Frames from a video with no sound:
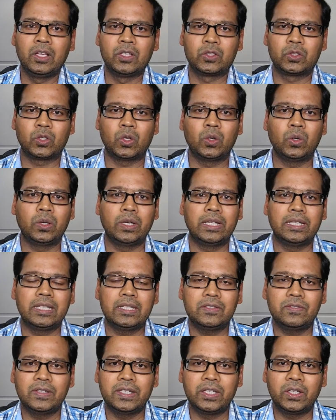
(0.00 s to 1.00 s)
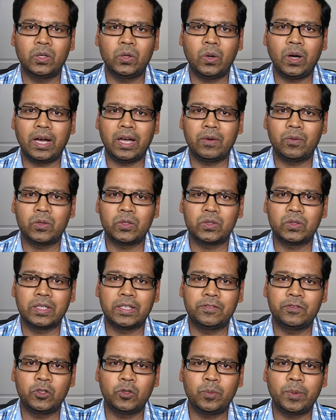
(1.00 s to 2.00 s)
So in this video, I want to
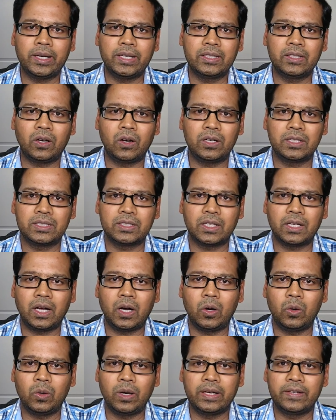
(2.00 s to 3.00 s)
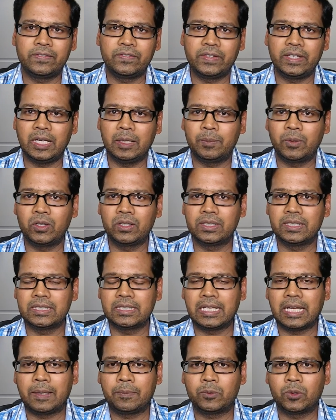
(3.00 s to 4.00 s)
give you my thoughts on how I feel about
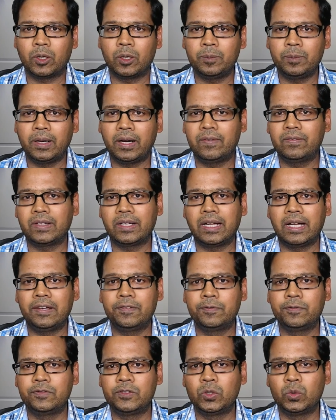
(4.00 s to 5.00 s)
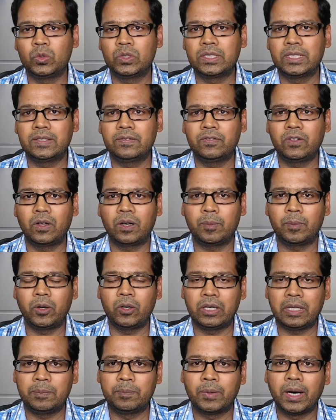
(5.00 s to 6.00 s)
this laptop after I have used it for
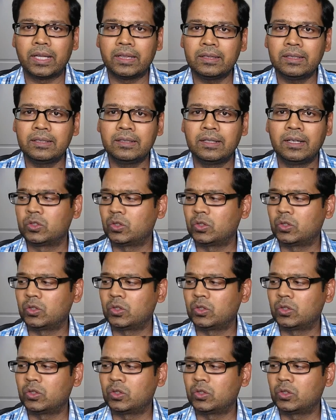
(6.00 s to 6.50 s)
about a month.